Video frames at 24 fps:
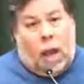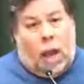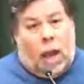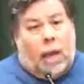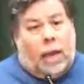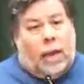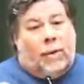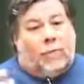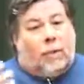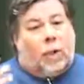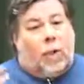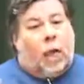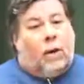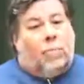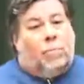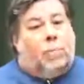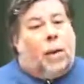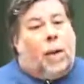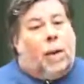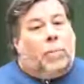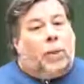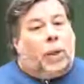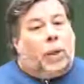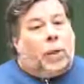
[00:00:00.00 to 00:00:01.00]
I have a lot of
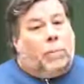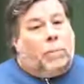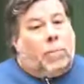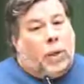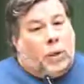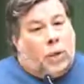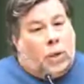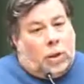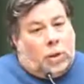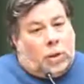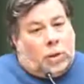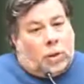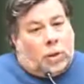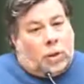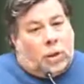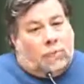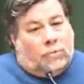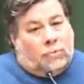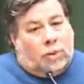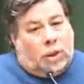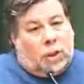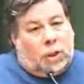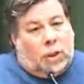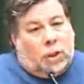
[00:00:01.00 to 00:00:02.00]
public appearance
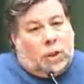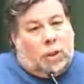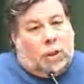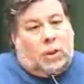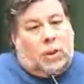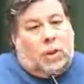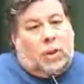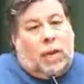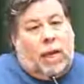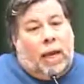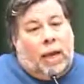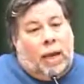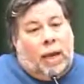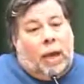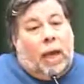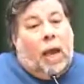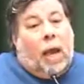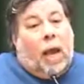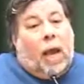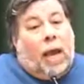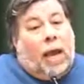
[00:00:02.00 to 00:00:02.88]
stuff to this day.